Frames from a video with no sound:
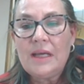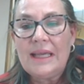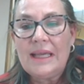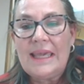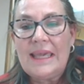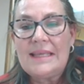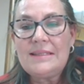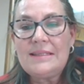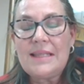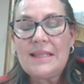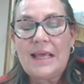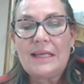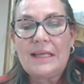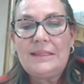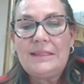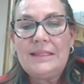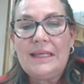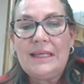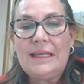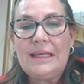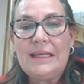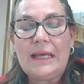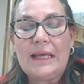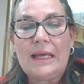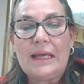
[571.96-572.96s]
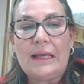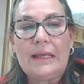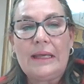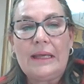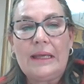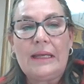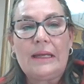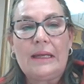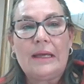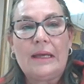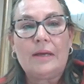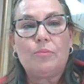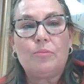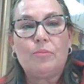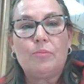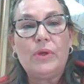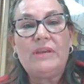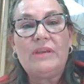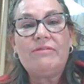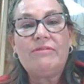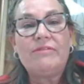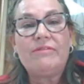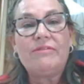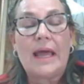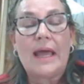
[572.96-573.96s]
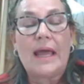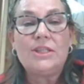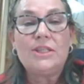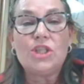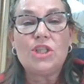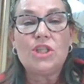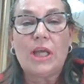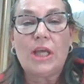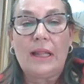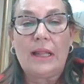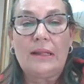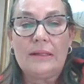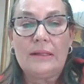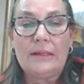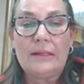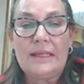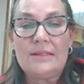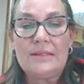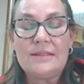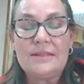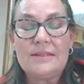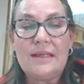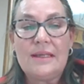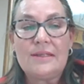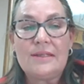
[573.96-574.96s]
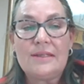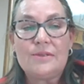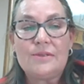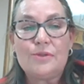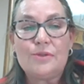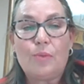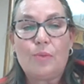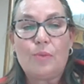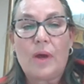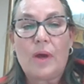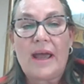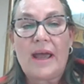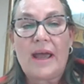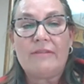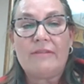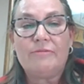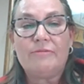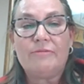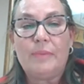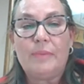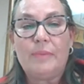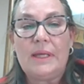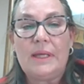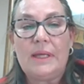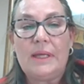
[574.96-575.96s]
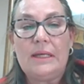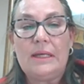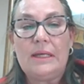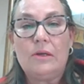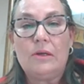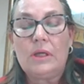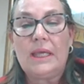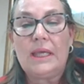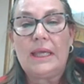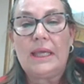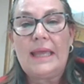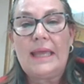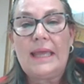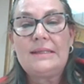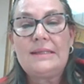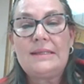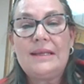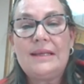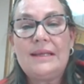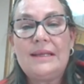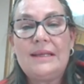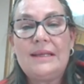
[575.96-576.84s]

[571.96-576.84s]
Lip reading: So I guess that in a brief nutshell is what I've been looking at.